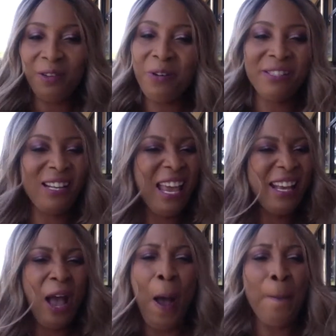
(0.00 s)
It was
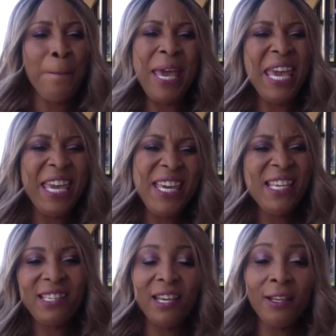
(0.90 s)
like
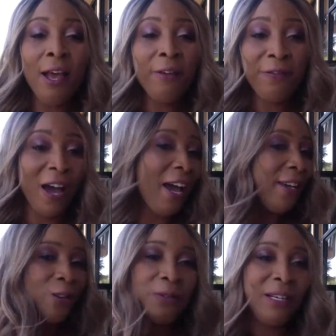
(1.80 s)
amazing,
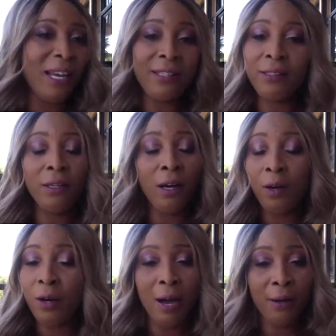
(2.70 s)
fiery, like
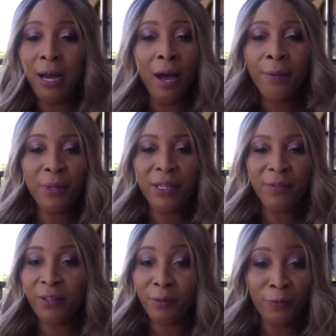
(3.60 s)
oh,
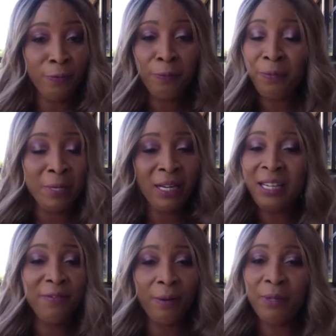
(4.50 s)
unbelievable,
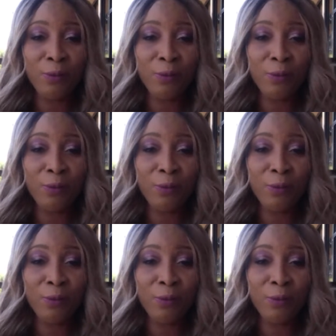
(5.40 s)
believable.